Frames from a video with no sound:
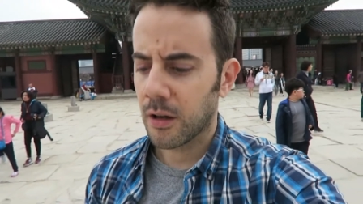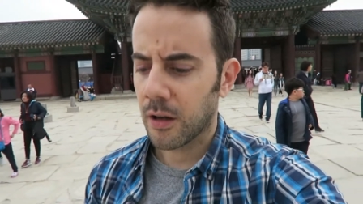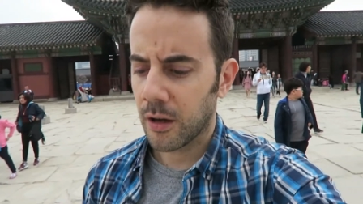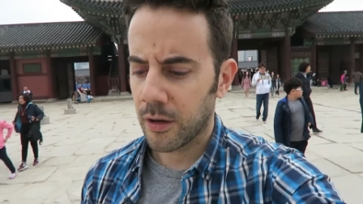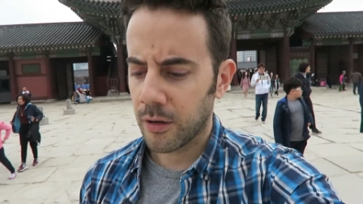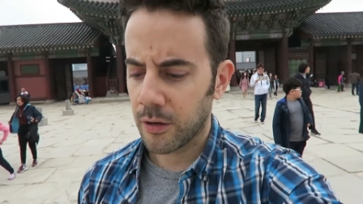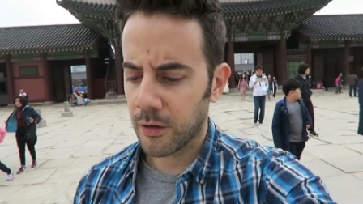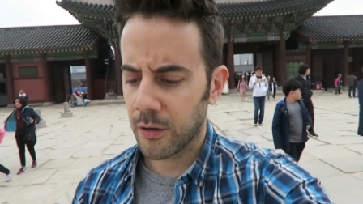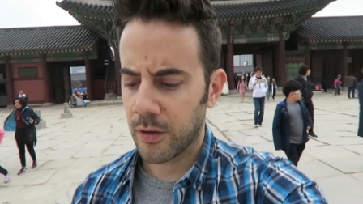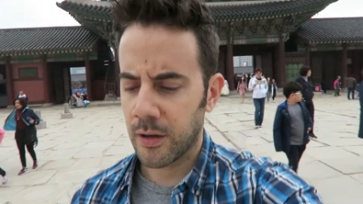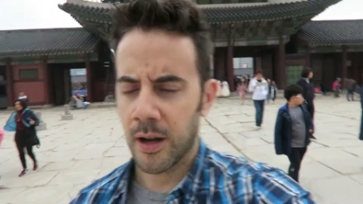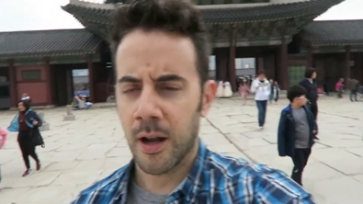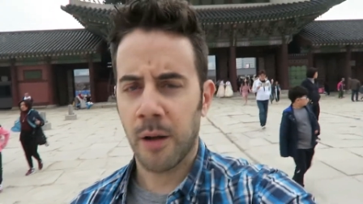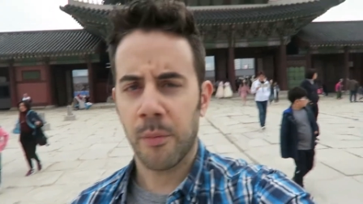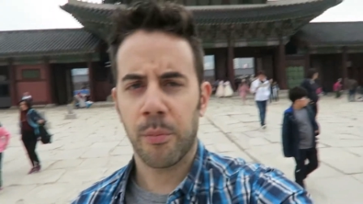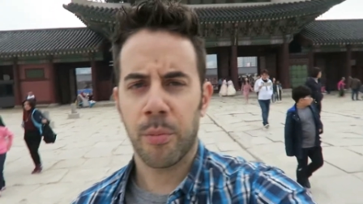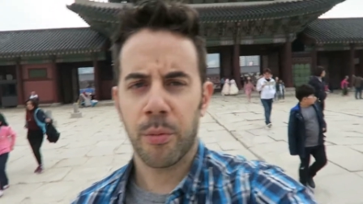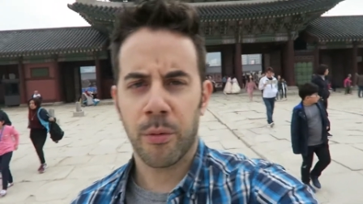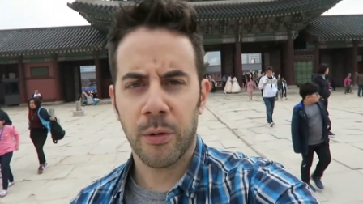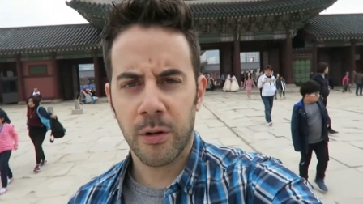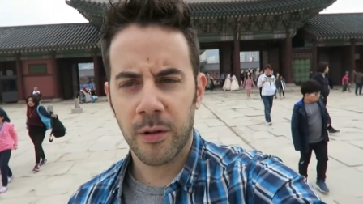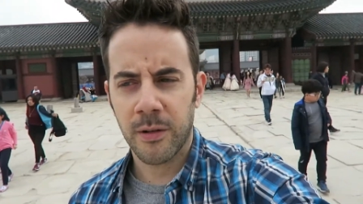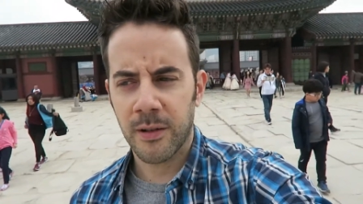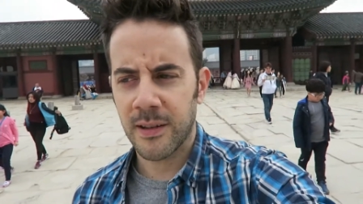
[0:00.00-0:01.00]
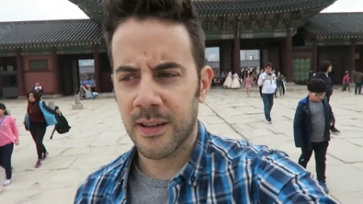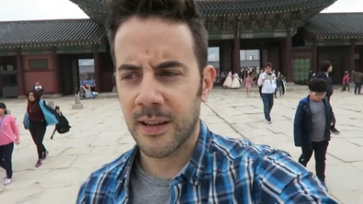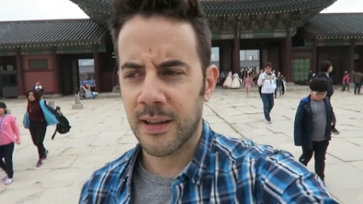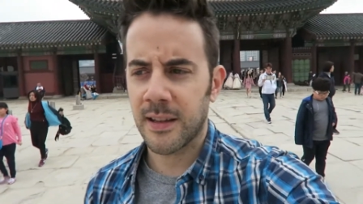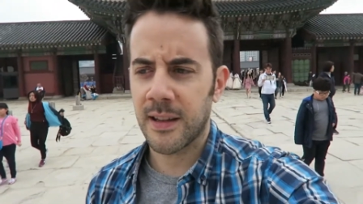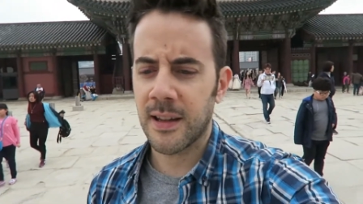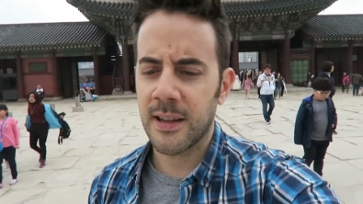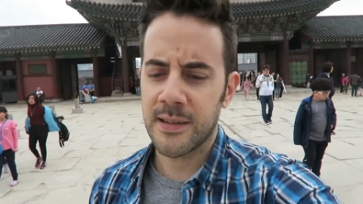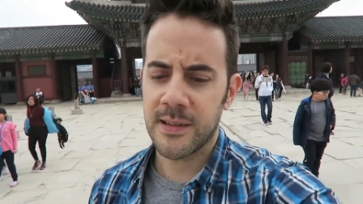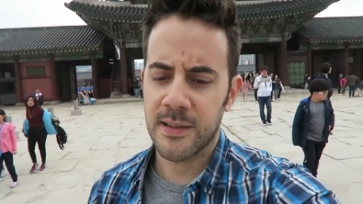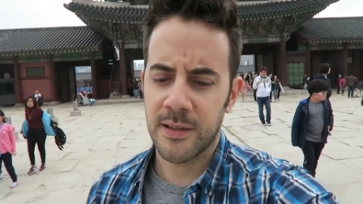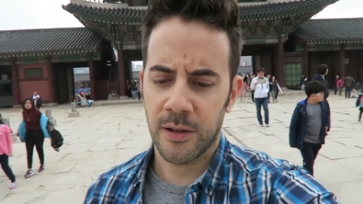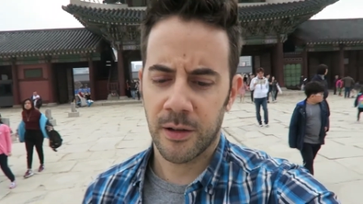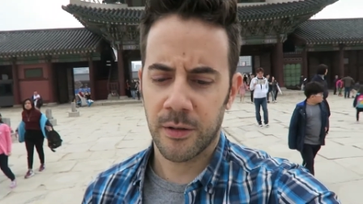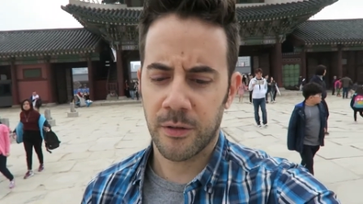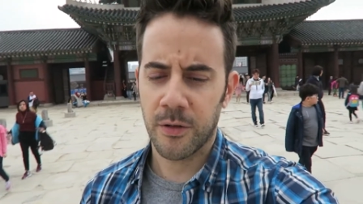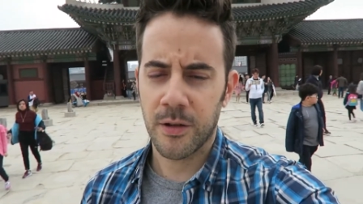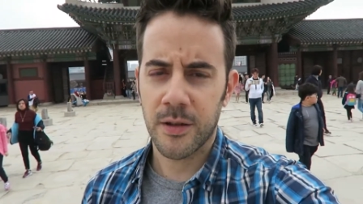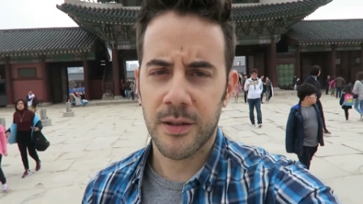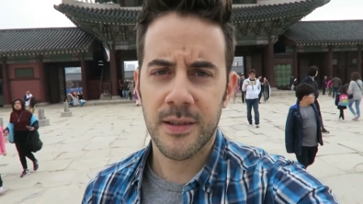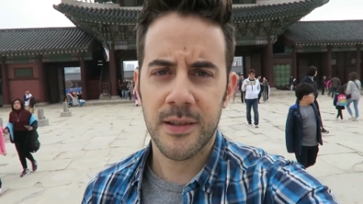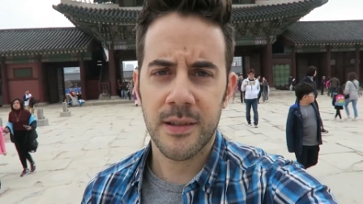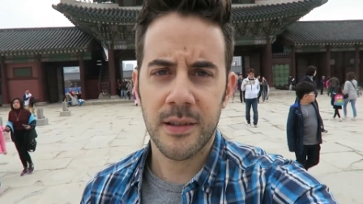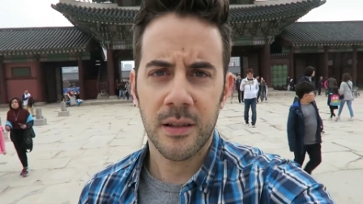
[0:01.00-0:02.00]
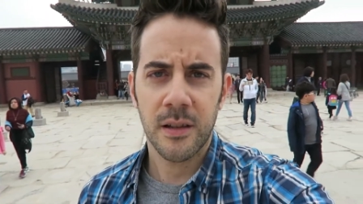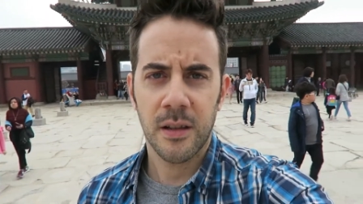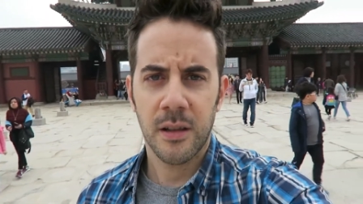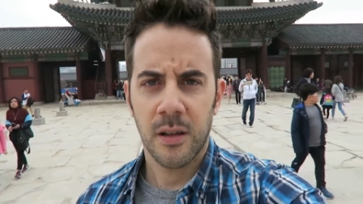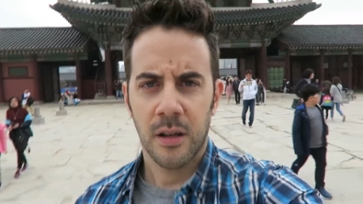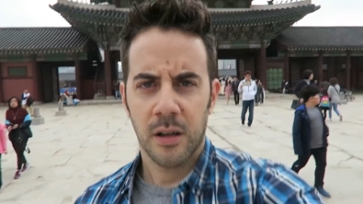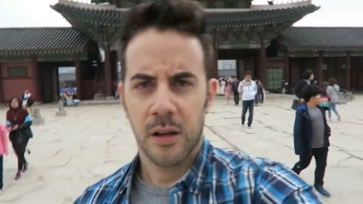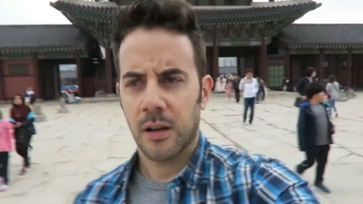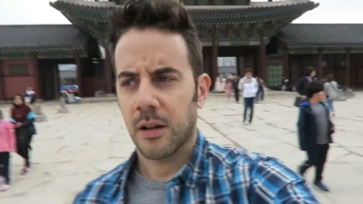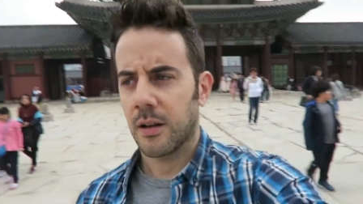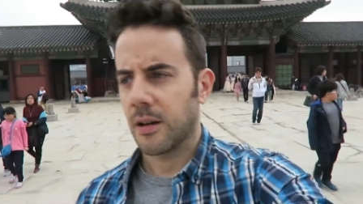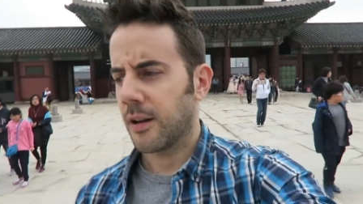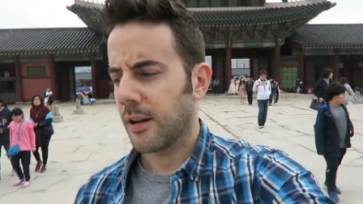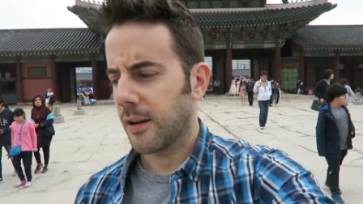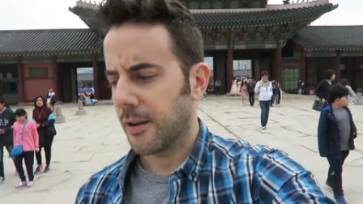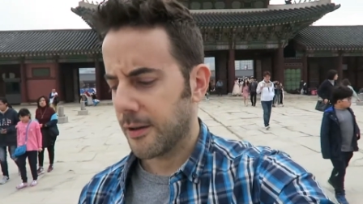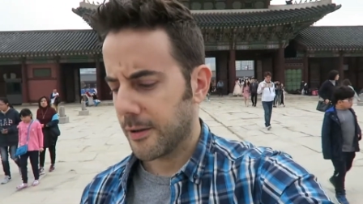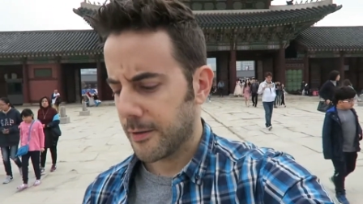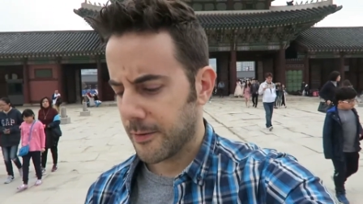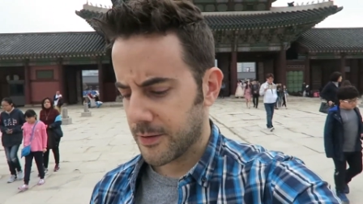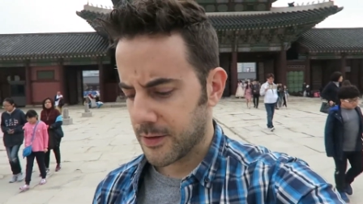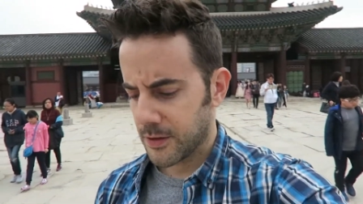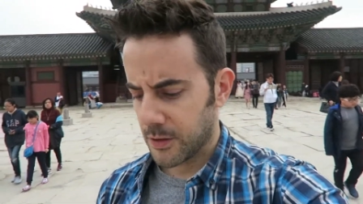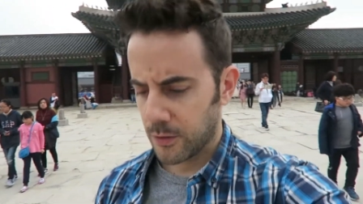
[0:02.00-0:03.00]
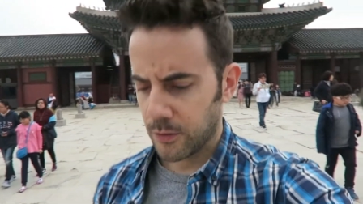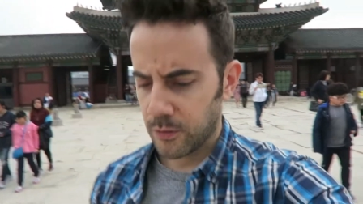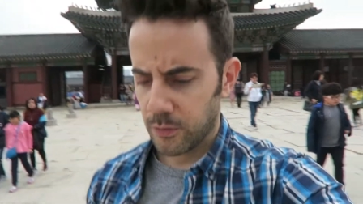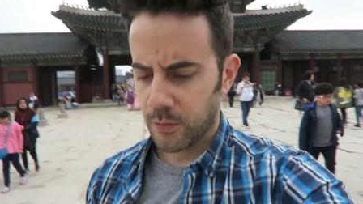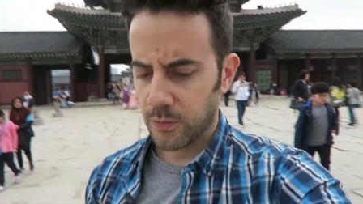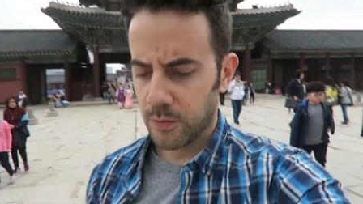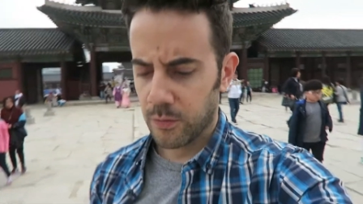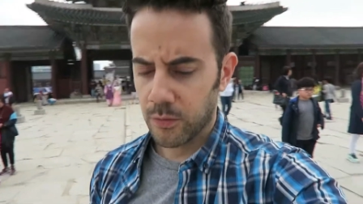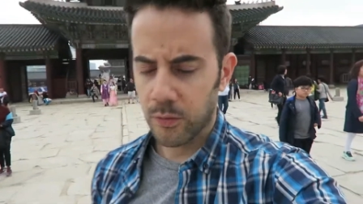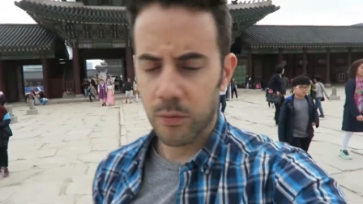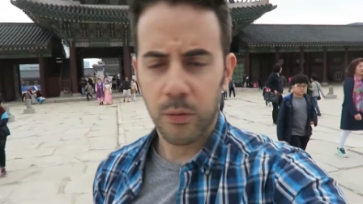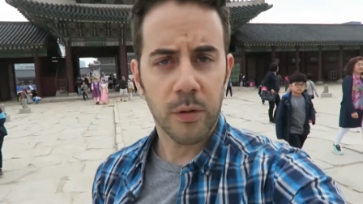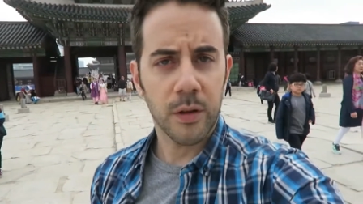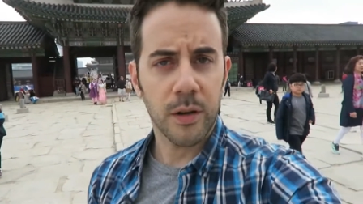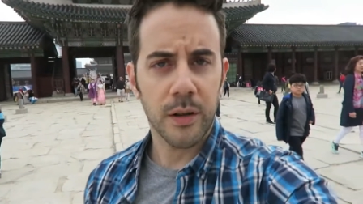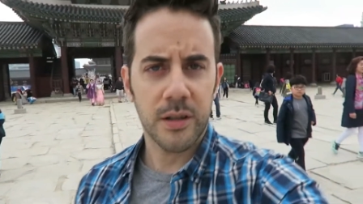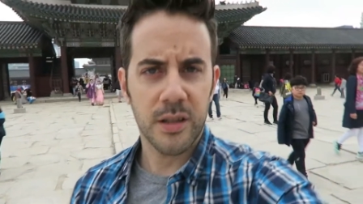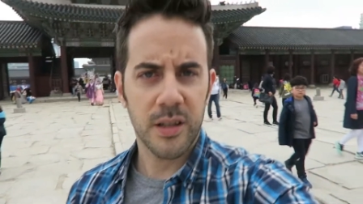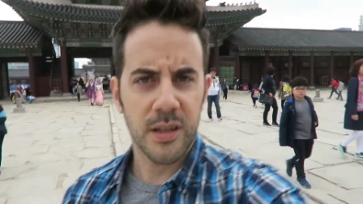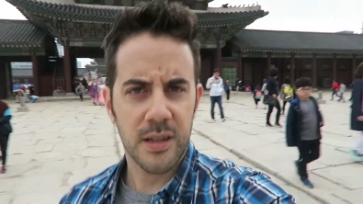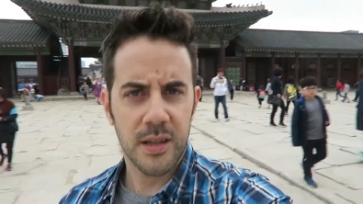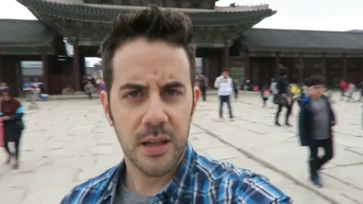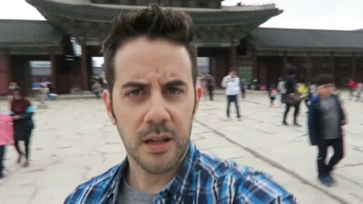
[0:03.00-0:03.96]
under an emperor in the 1800s. So we're just